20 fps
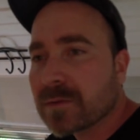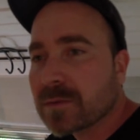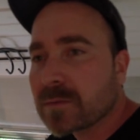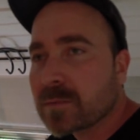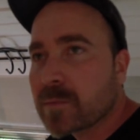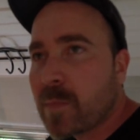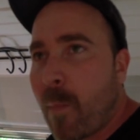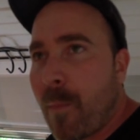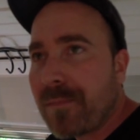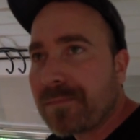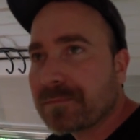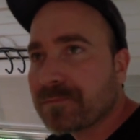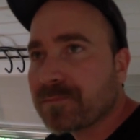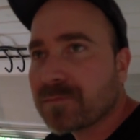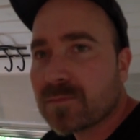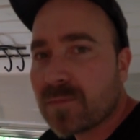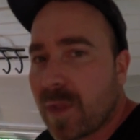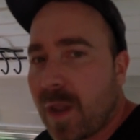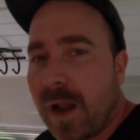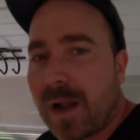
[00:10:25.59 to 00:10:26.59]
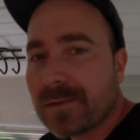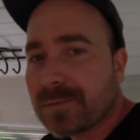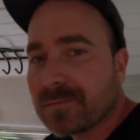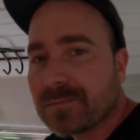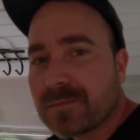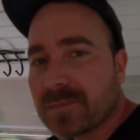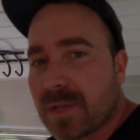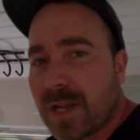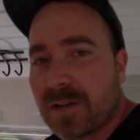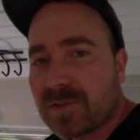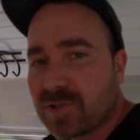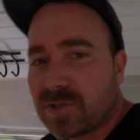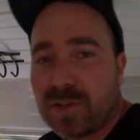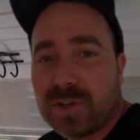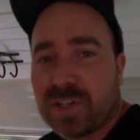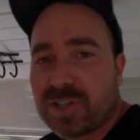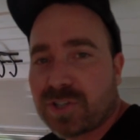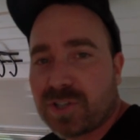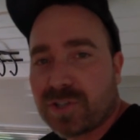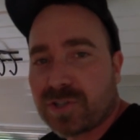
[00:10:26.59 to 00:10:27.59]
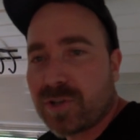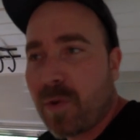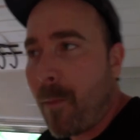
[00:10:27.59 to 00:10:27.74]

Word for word: I'll be right back, Brad. It's delicious.